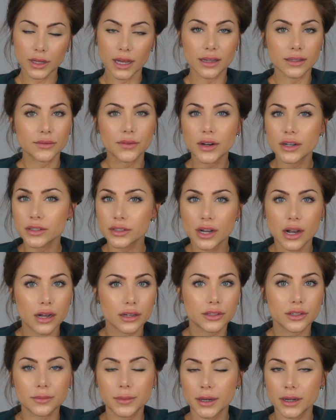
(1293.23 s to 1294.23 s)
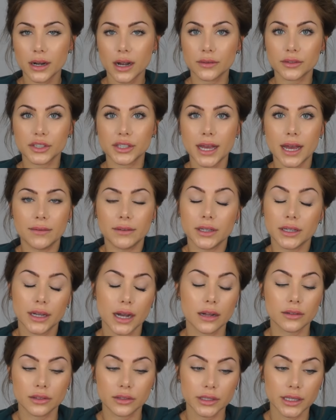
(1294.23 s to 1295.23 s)
As far as cost, you're better off just having a
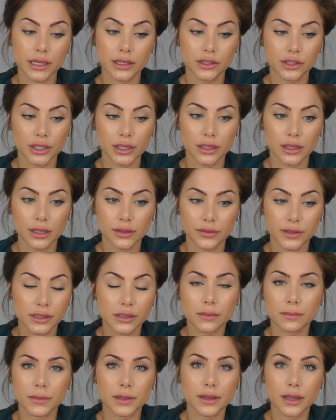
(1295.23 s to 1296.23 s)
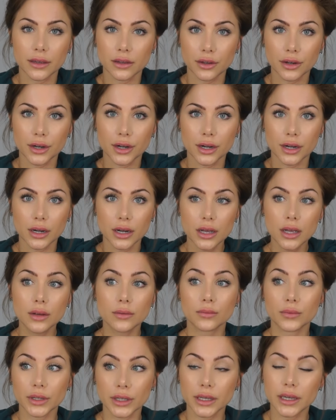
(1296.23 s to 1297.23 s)
consultation if it's something that you're
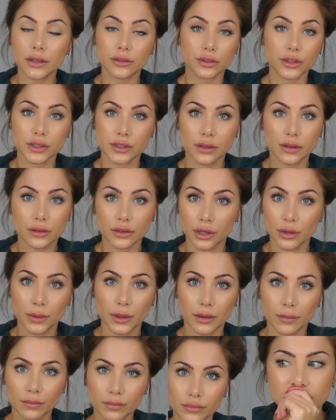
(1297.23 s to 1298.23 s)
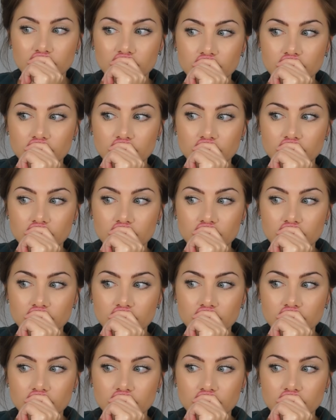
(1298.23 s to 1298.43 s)
really interested in doing.